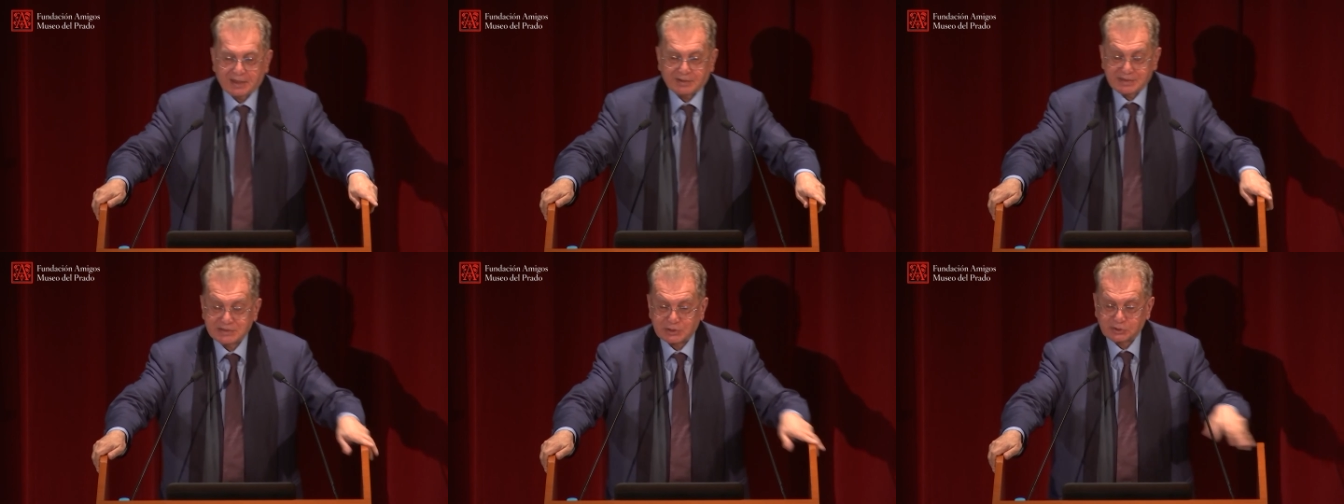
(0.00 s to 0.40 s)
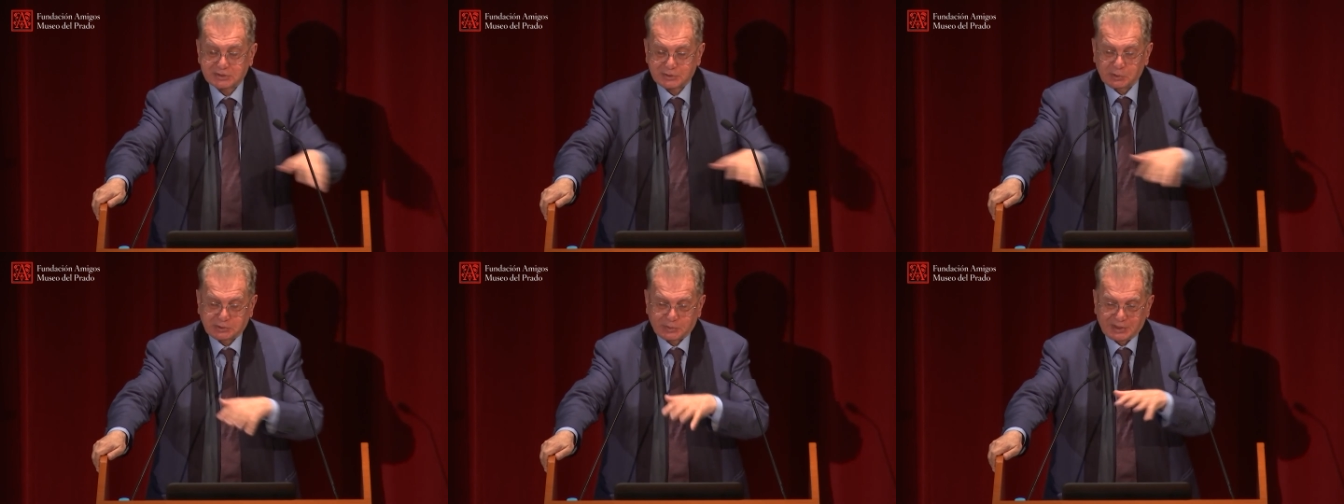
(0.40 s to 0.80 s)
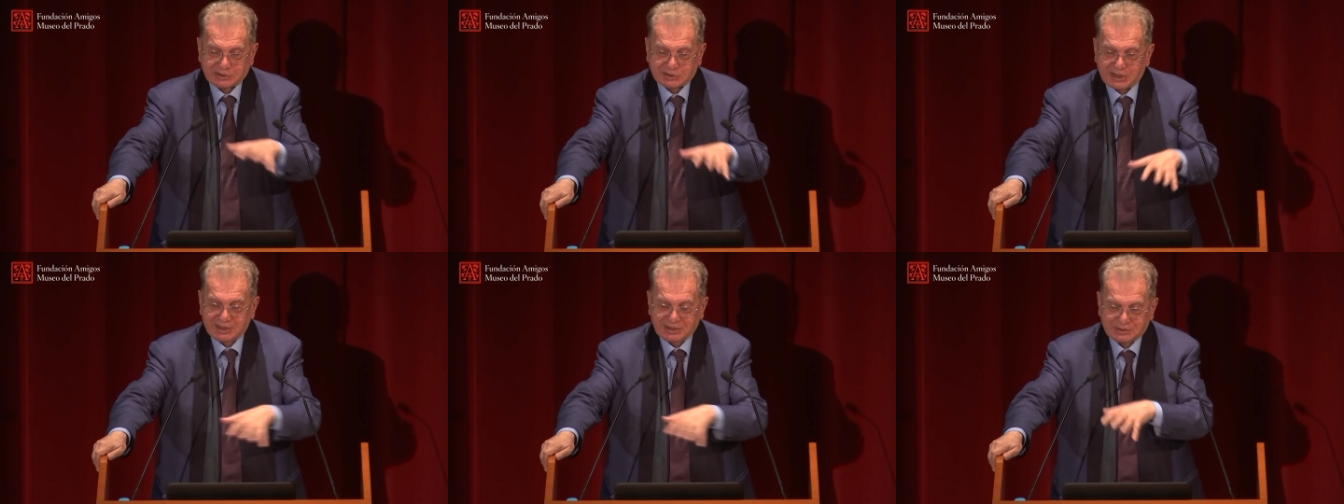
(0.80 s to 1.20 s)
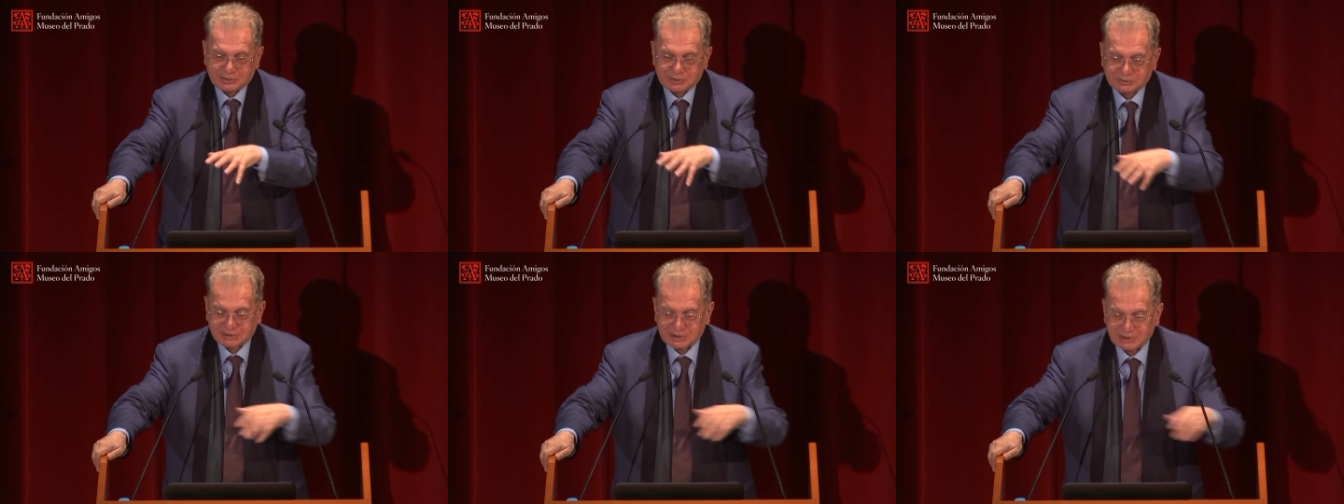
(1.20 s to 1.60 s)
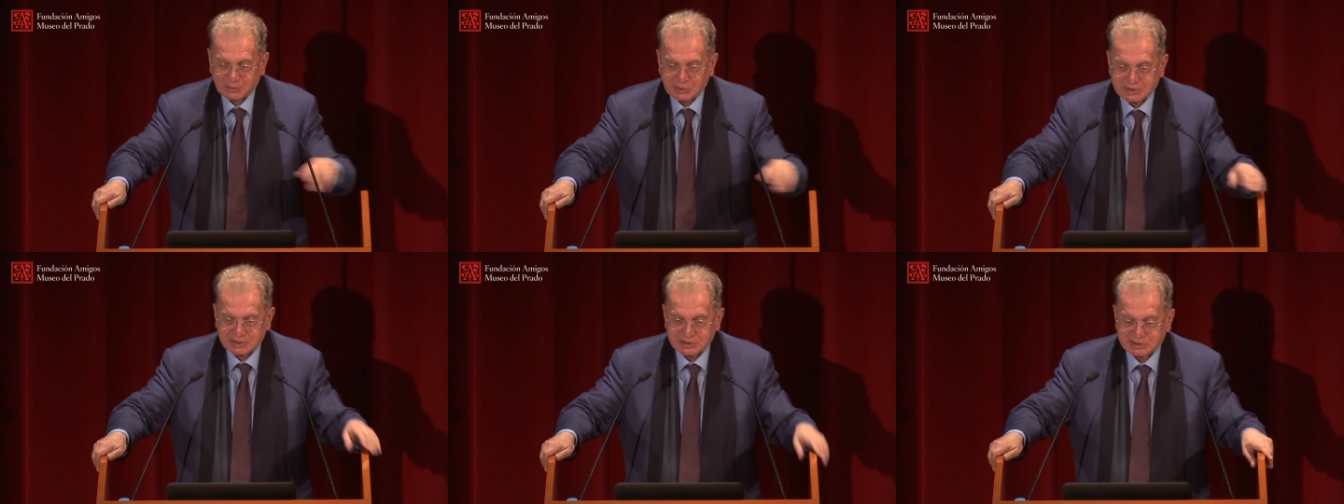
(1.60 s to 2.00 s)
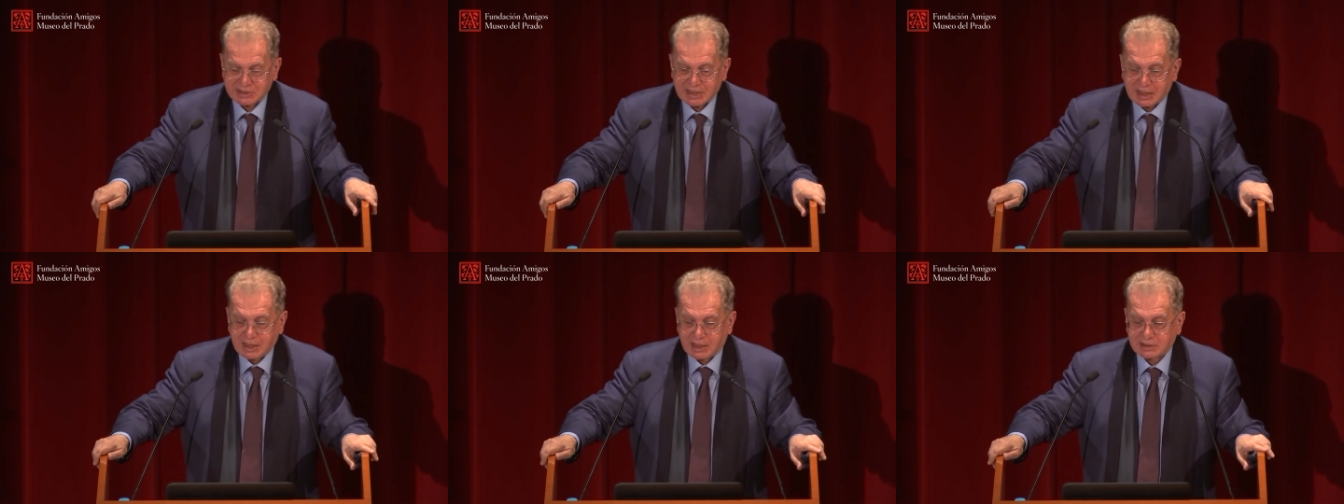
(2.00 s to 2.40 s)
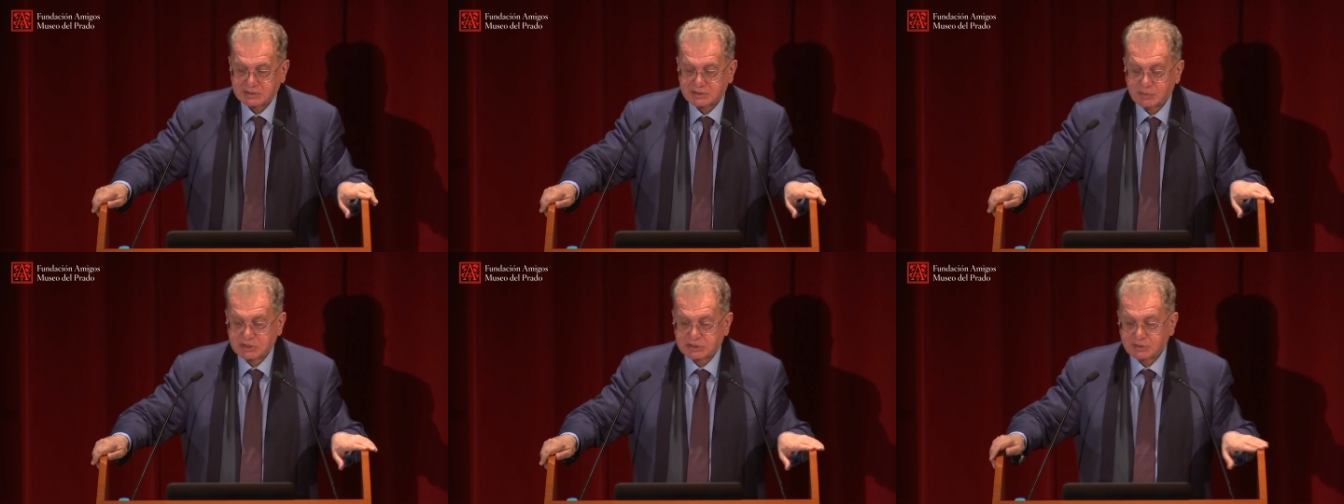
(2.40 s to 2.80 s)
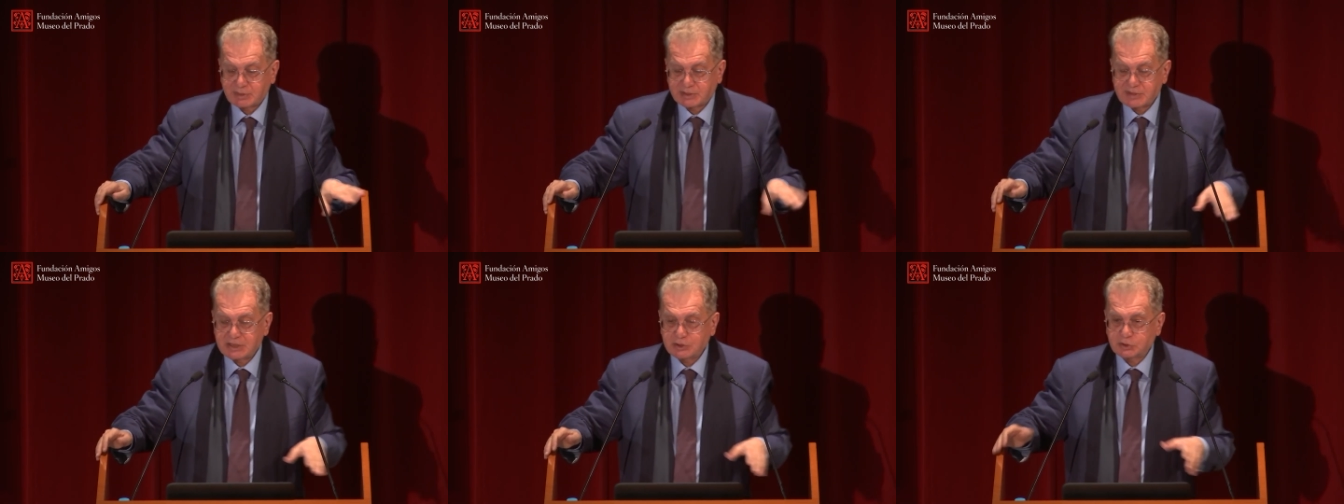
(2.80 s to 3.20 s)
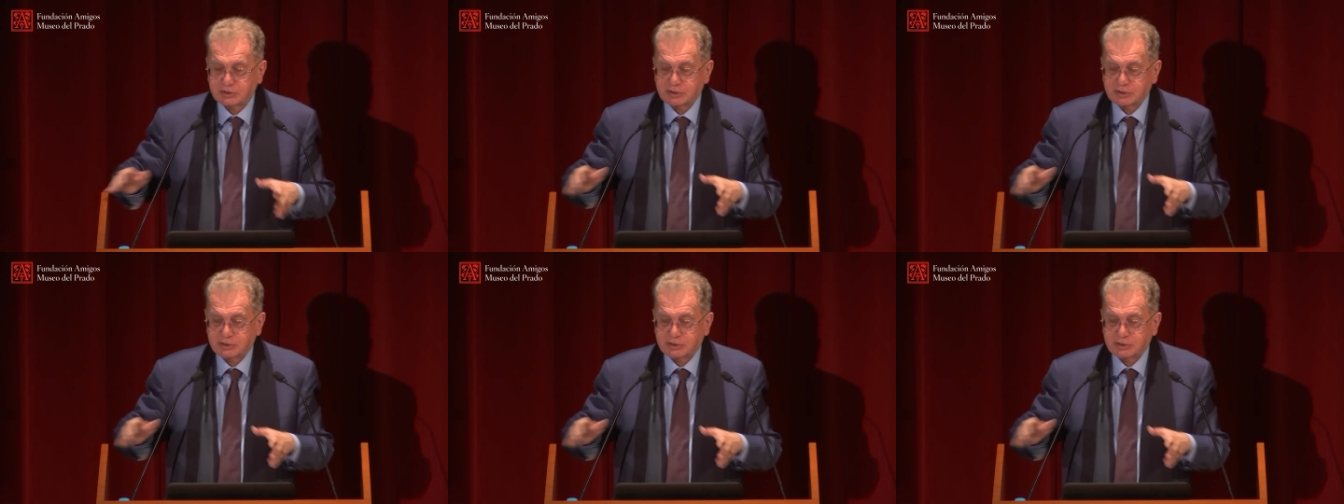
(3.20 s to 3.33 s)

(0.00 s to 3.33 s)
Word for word: This is also what we are trying to tell with this exhibition, but they're not